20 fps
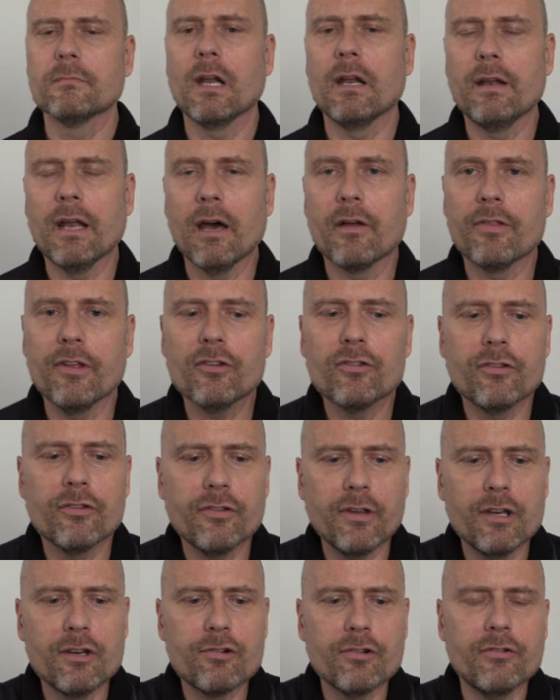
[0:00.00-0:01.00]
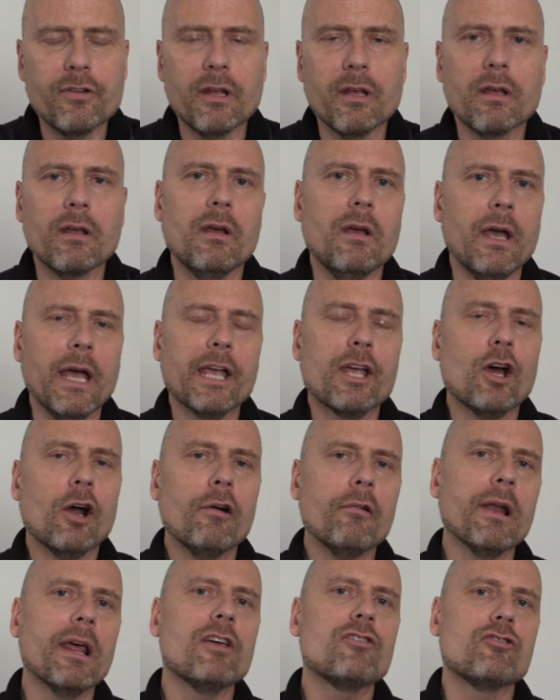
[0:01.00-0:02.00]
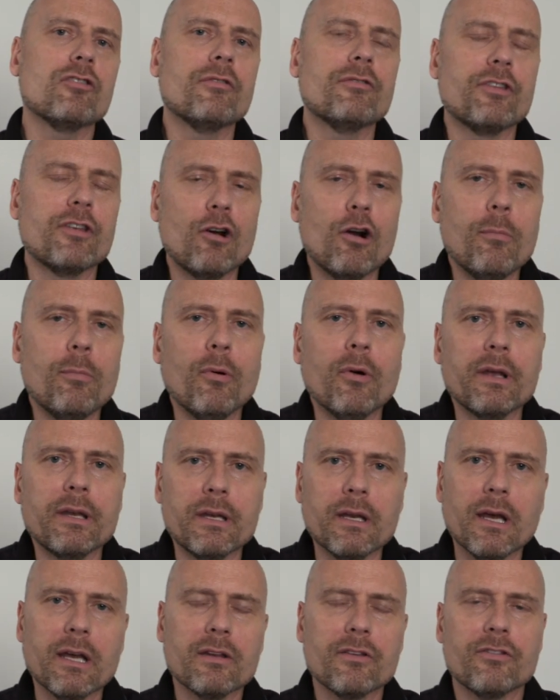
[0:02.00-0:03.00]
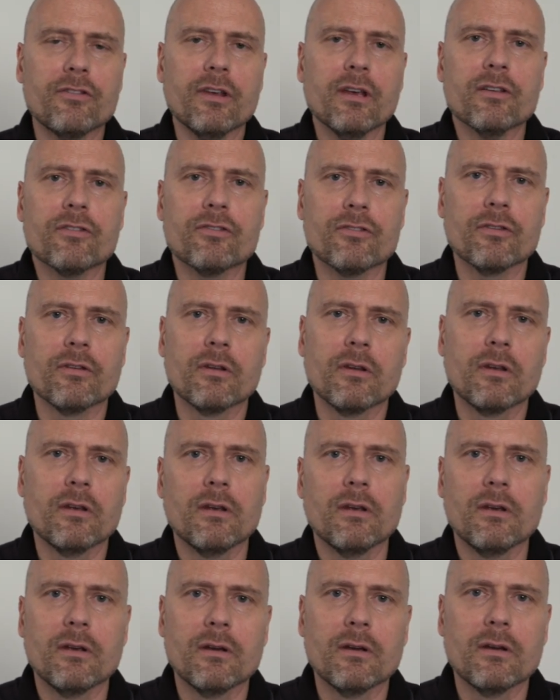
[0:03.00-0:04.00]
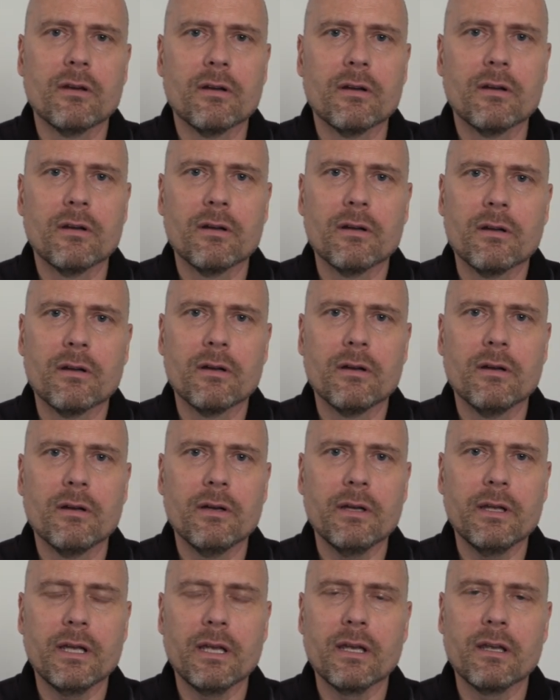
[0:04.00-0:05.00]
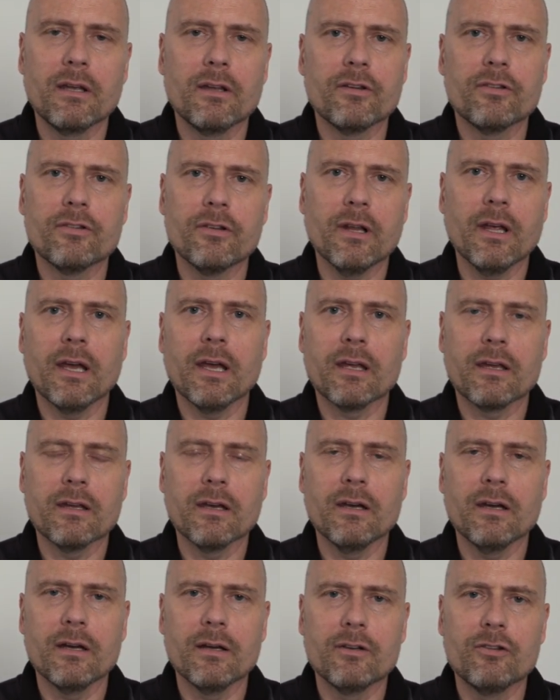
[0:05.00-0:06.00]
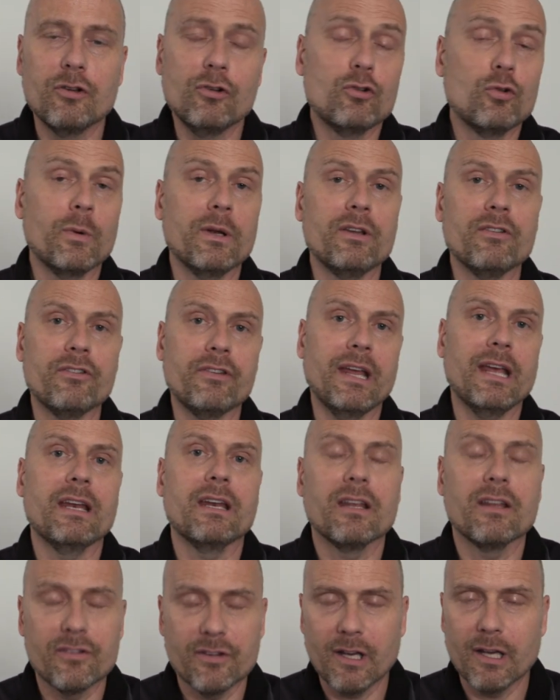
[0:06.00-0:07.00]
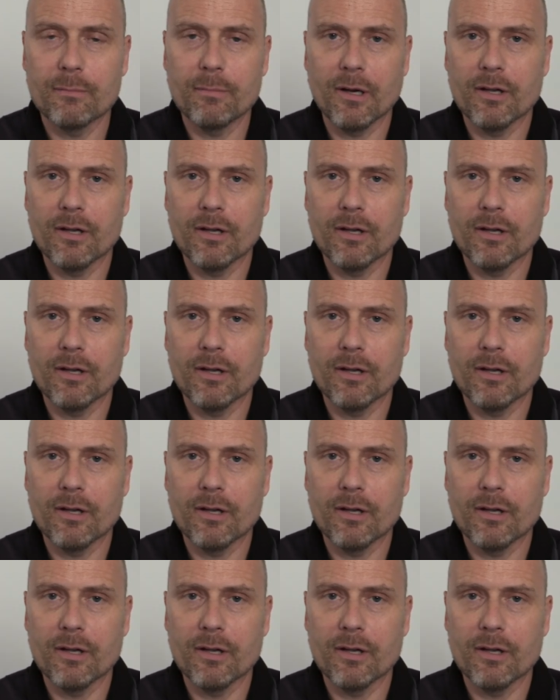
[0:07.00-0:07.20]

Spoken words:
Now, this is interesting. A correlation of 0.96 is like two twins standing side